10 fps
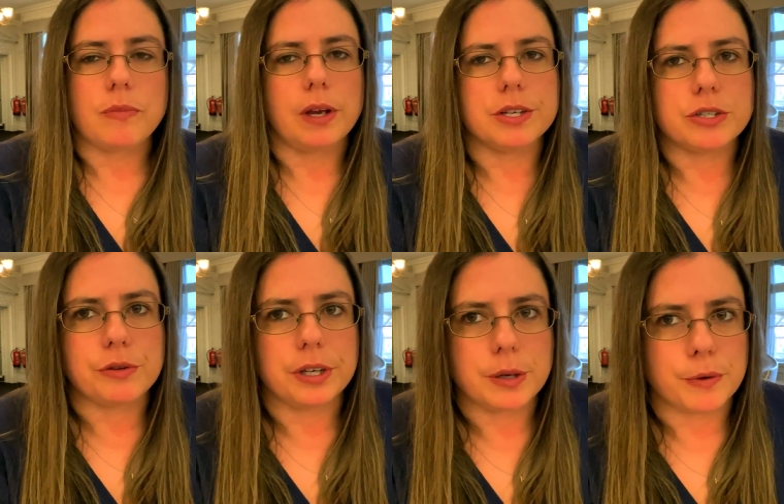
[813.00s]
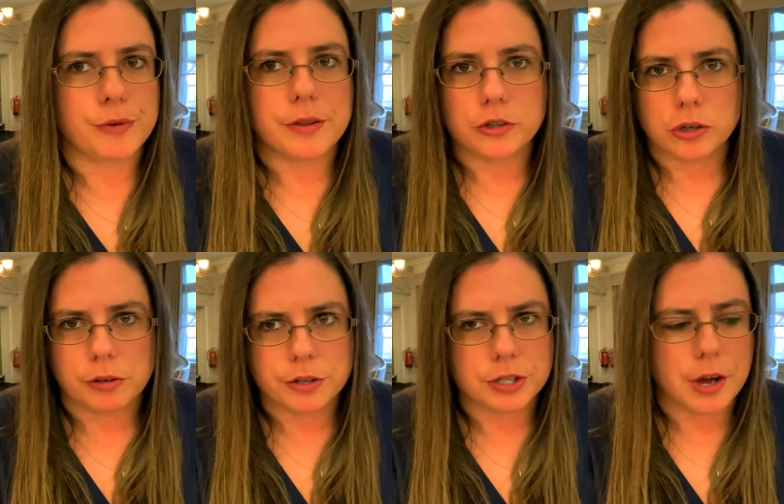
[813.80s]
I still think I prefer the
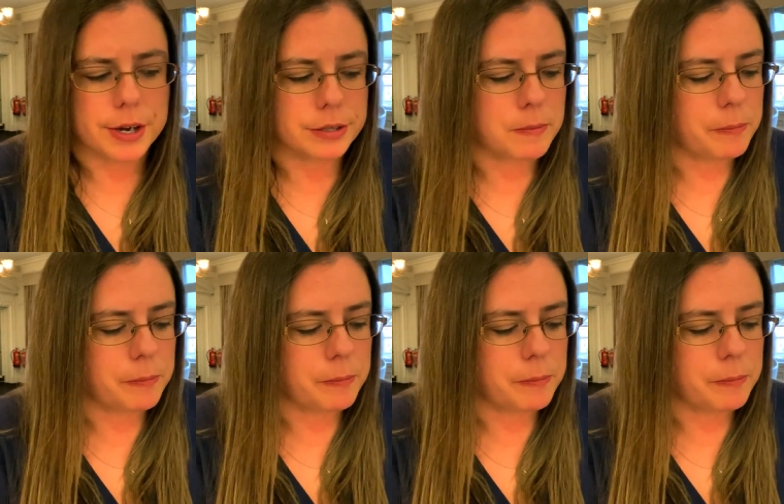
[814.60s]
chocolate slice.